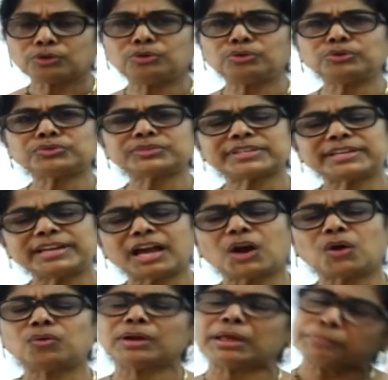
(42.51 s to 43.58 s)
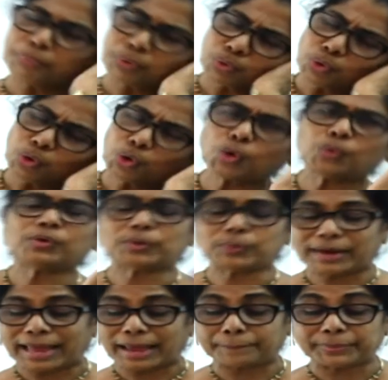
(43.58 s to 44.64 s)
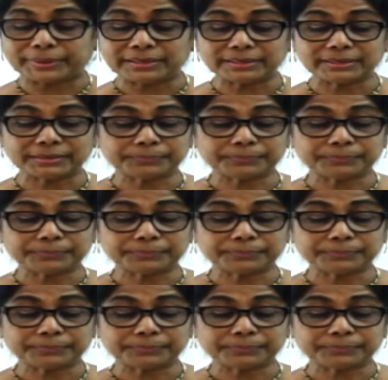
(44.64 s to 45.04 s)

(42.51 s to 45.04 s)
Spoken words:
Do you sit down and brood over what happened?